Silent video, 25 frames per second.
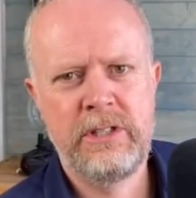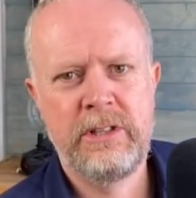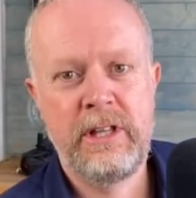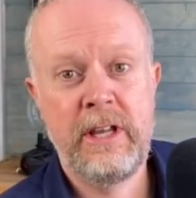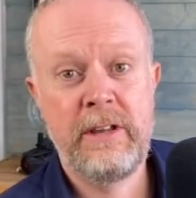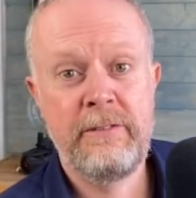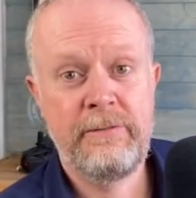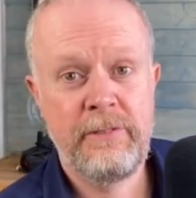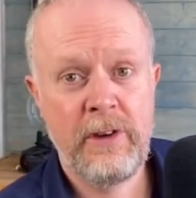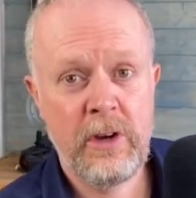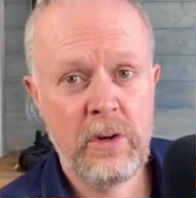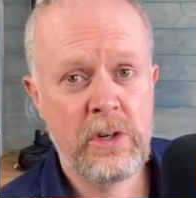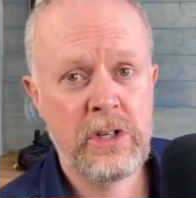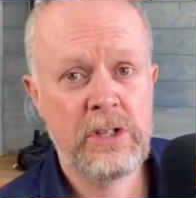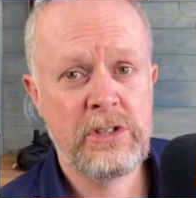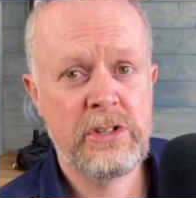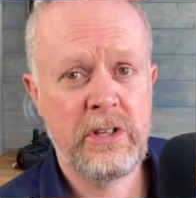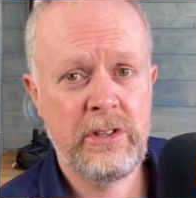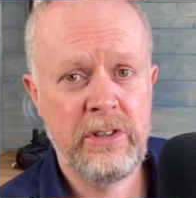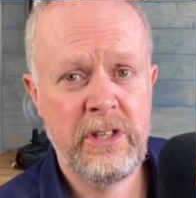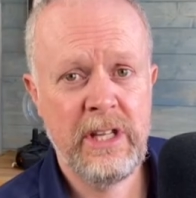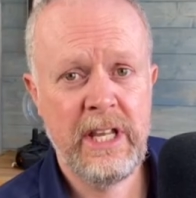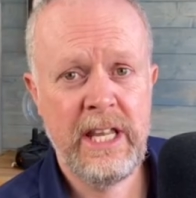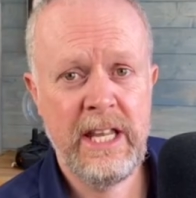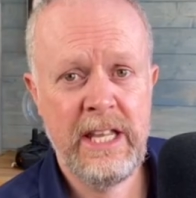They focus
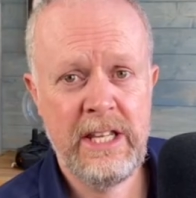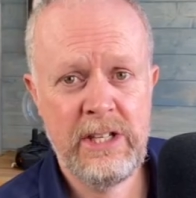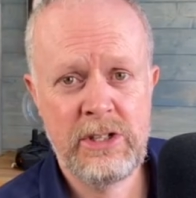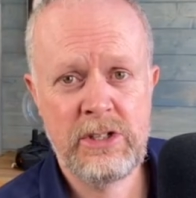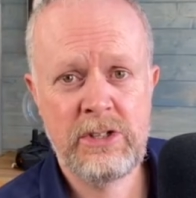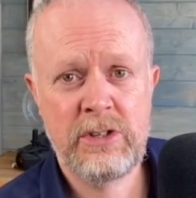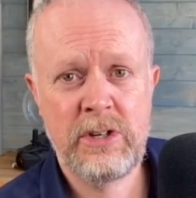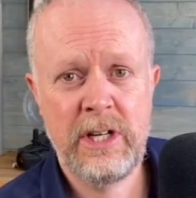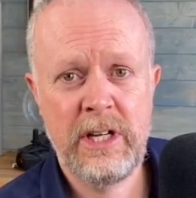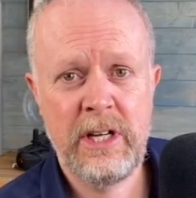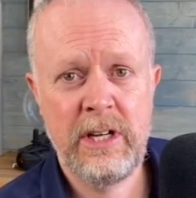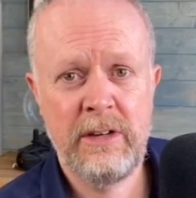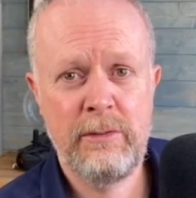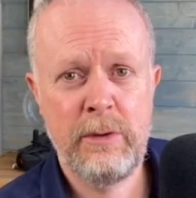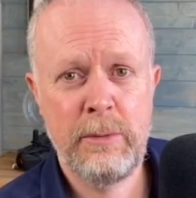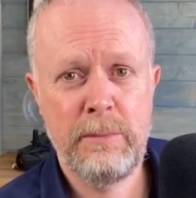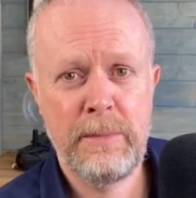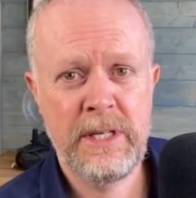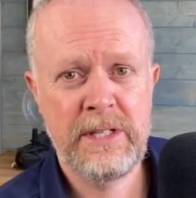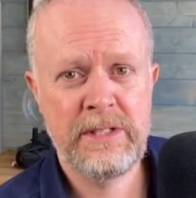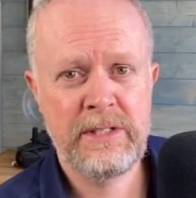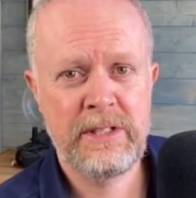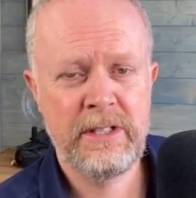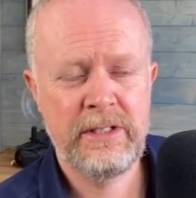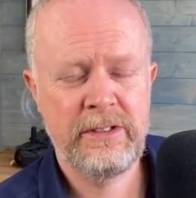on the history of a
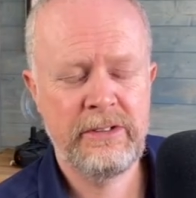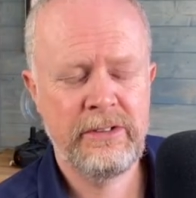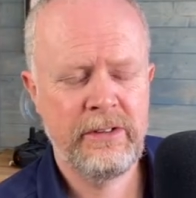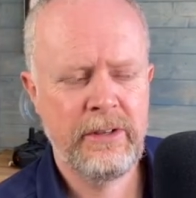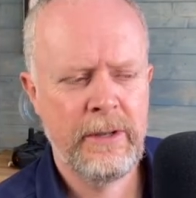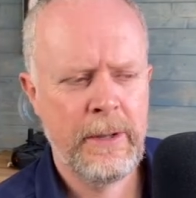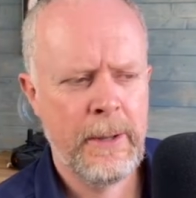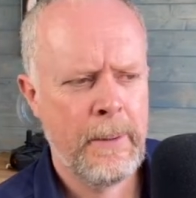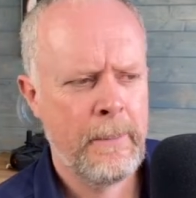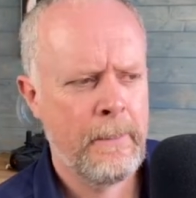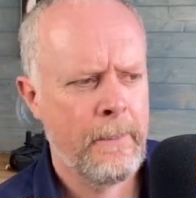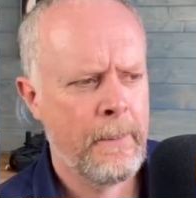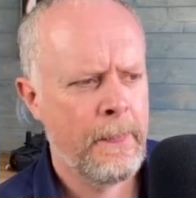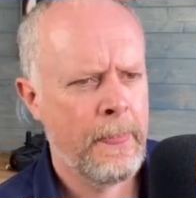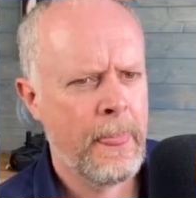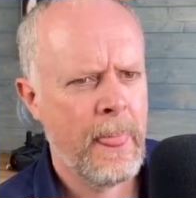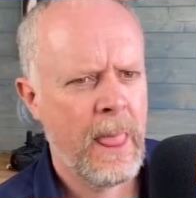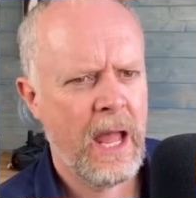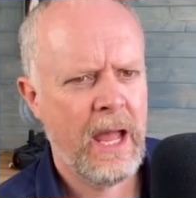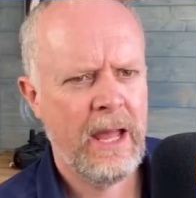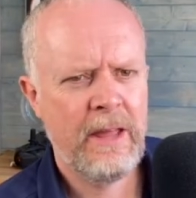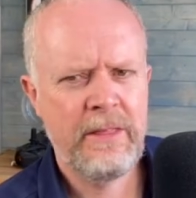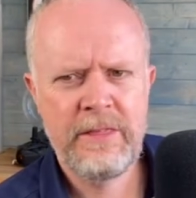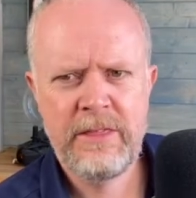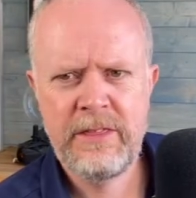business.
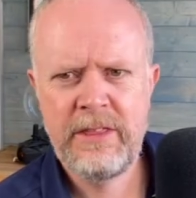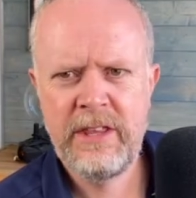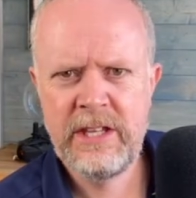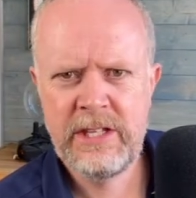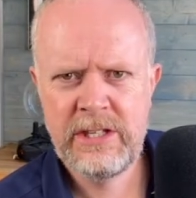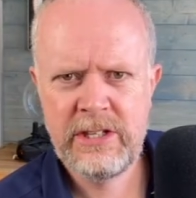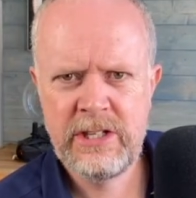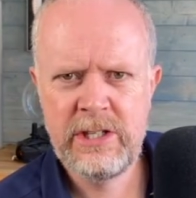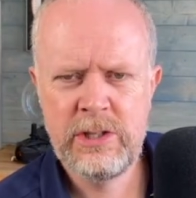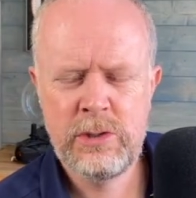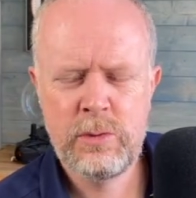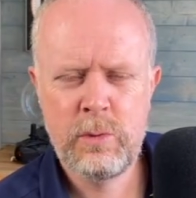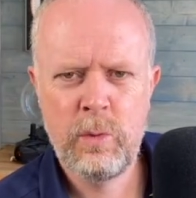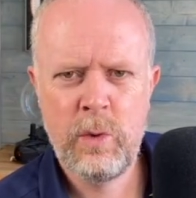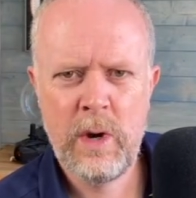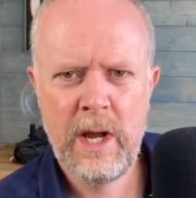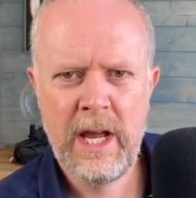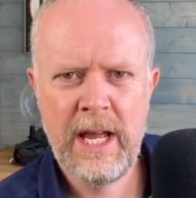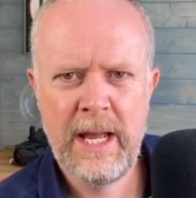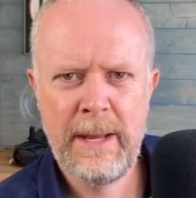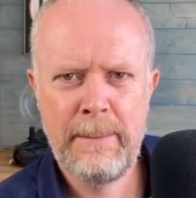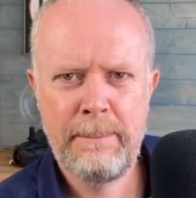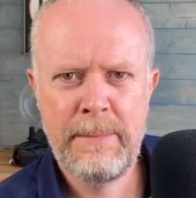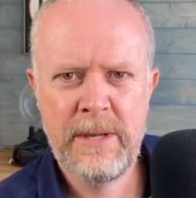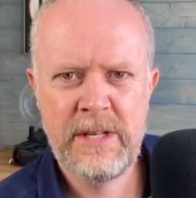And this is
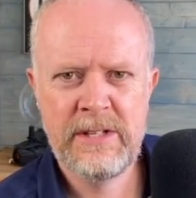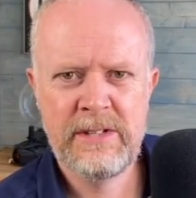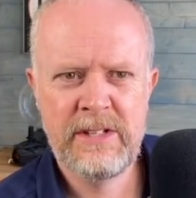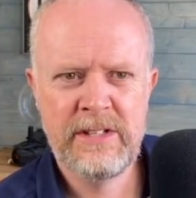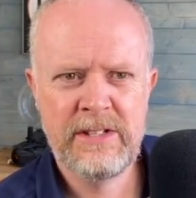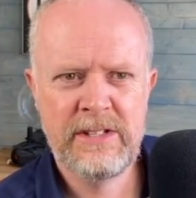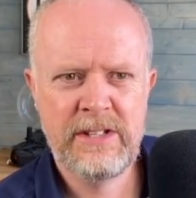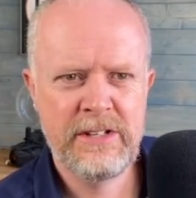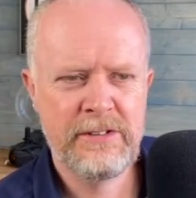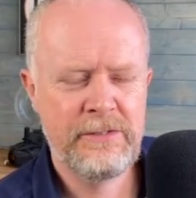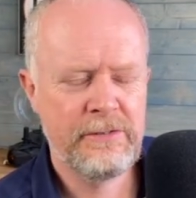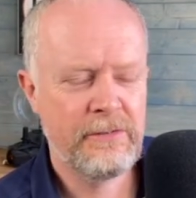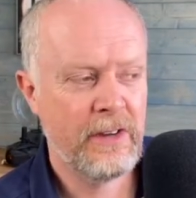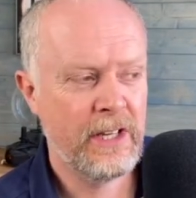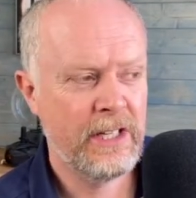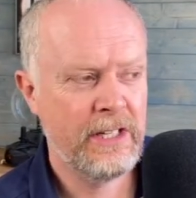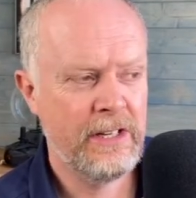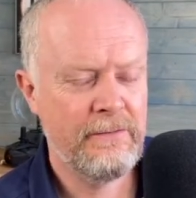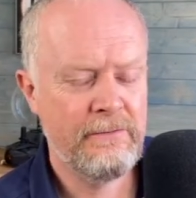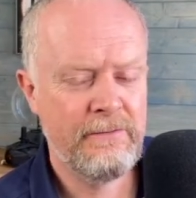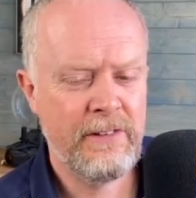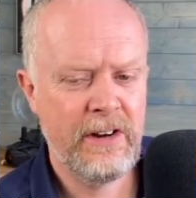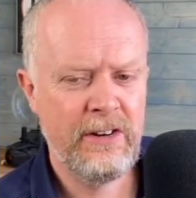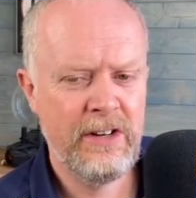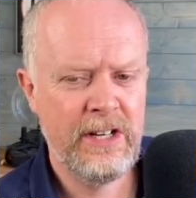where businesses find
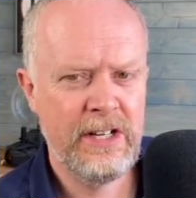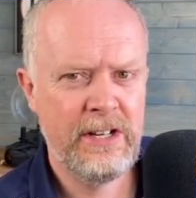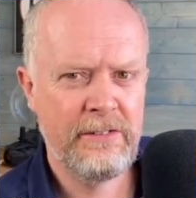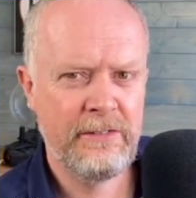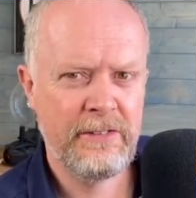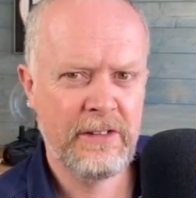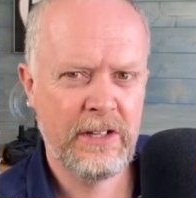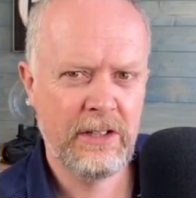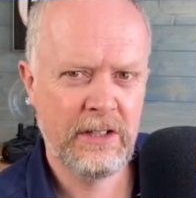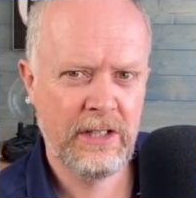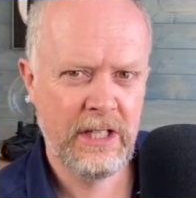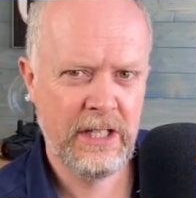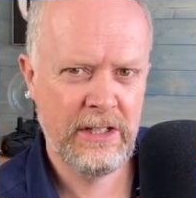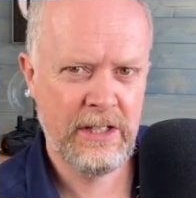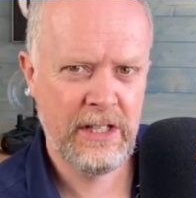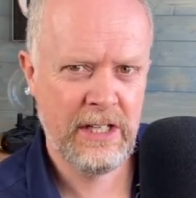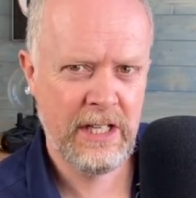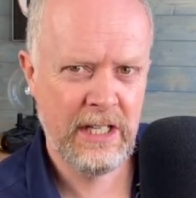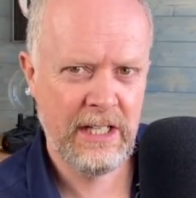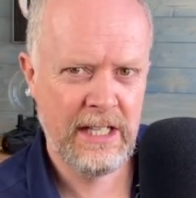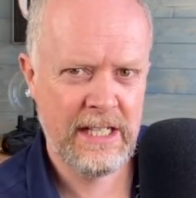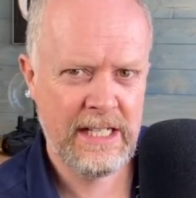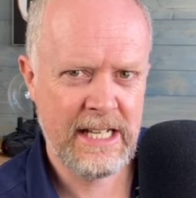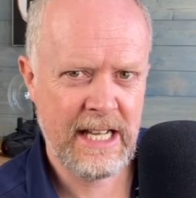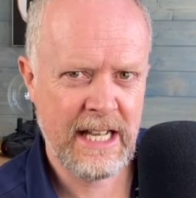it very difficult in the
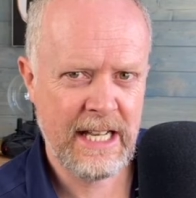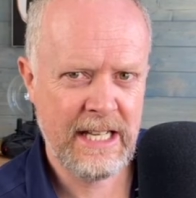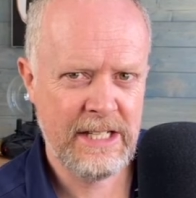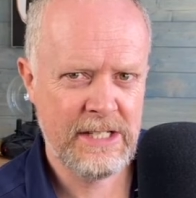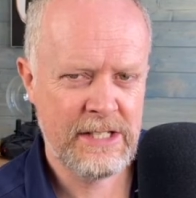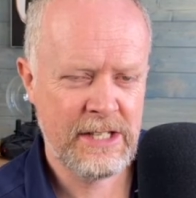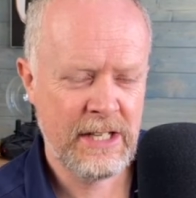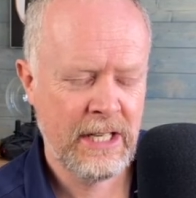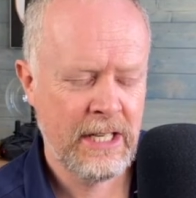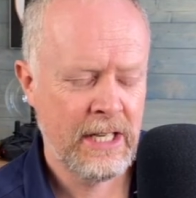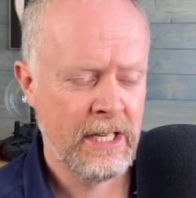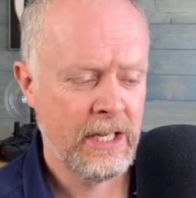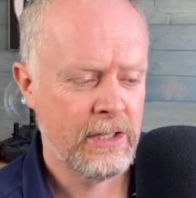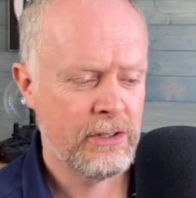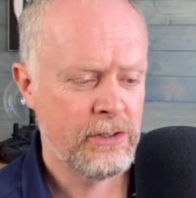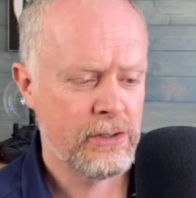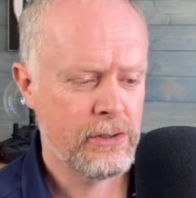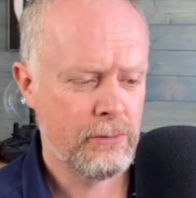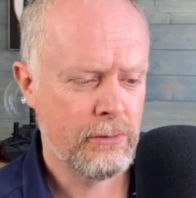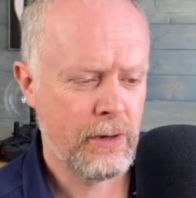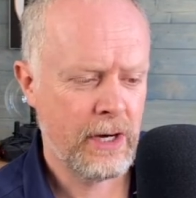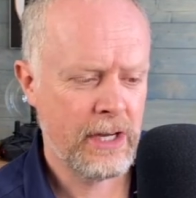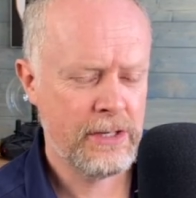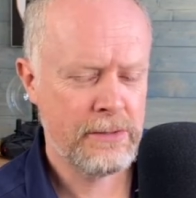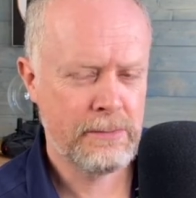early days to
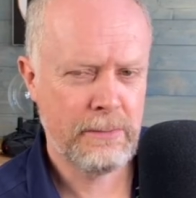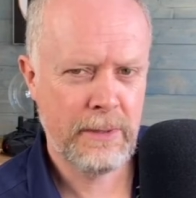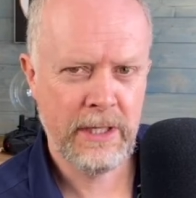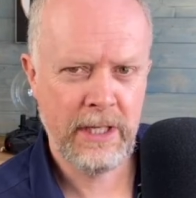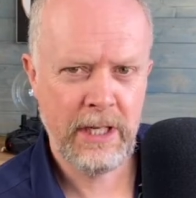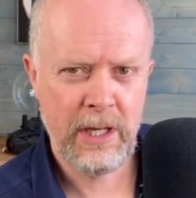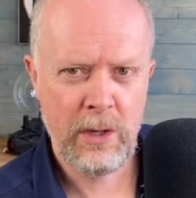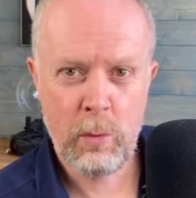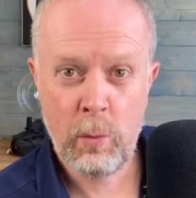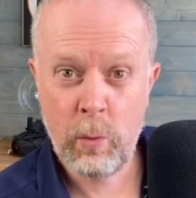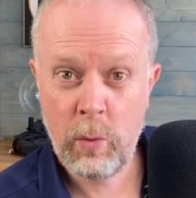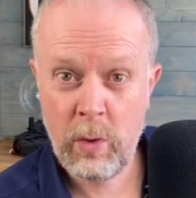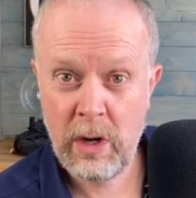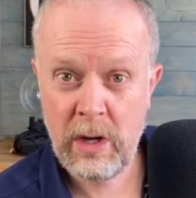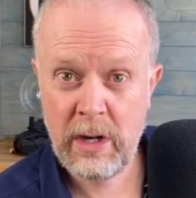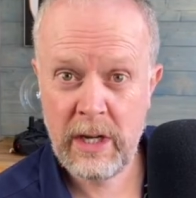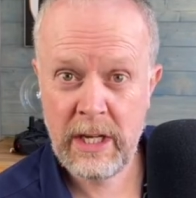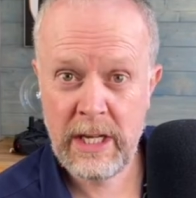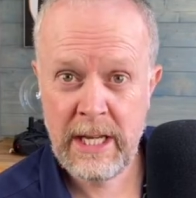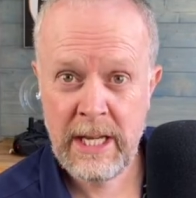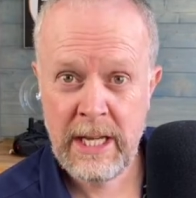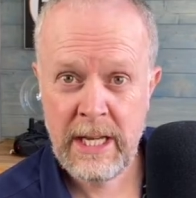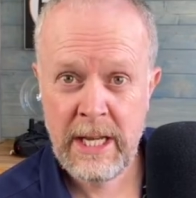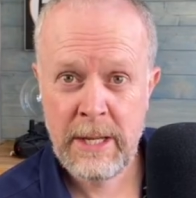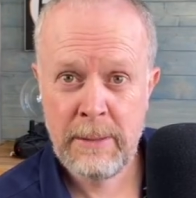raise money.
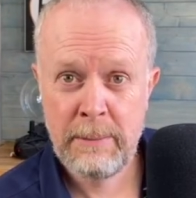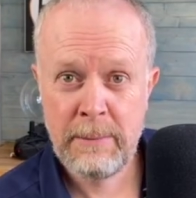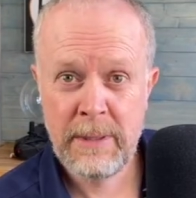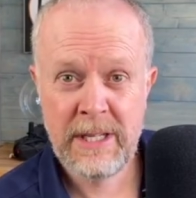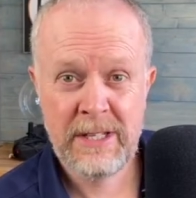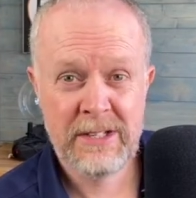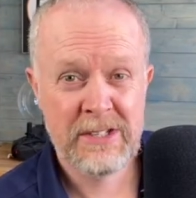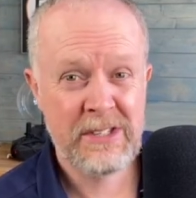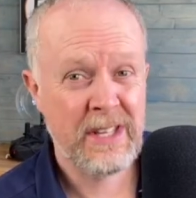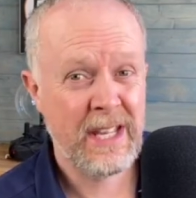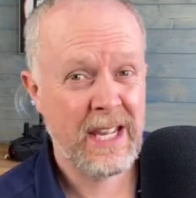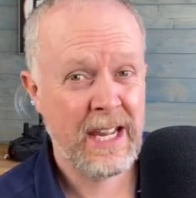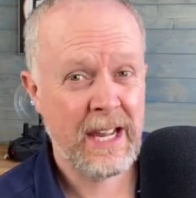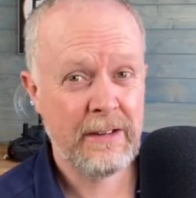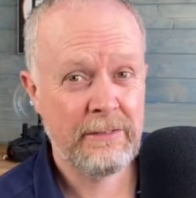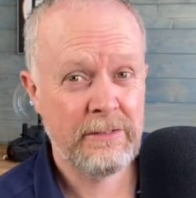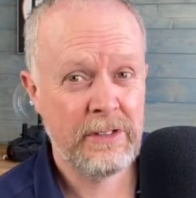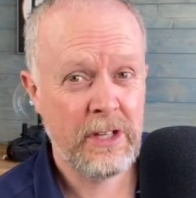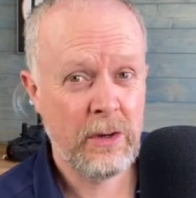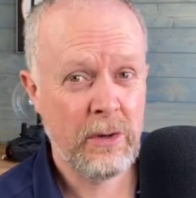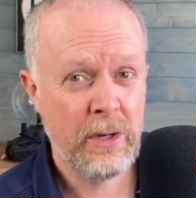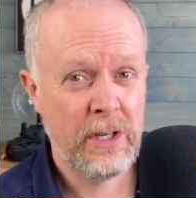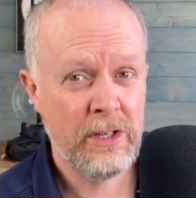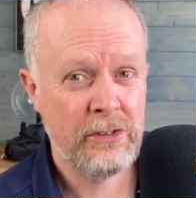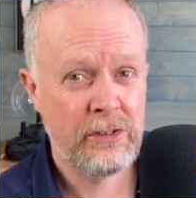Why? Because they have
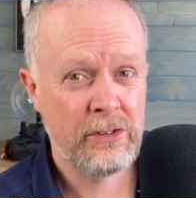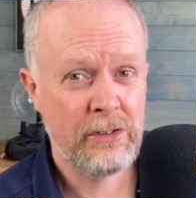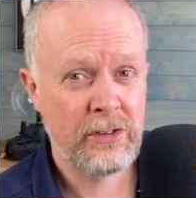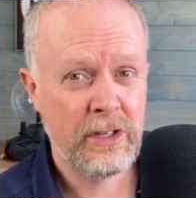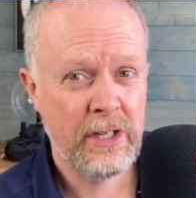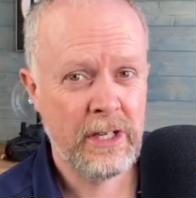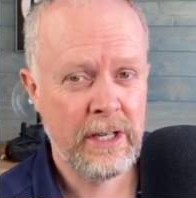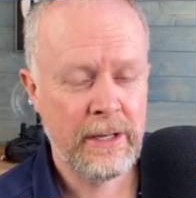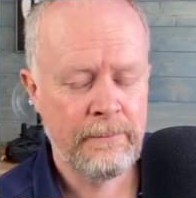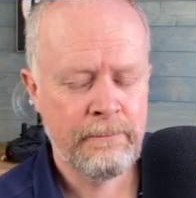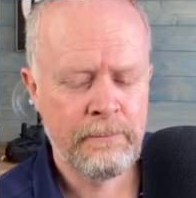no history.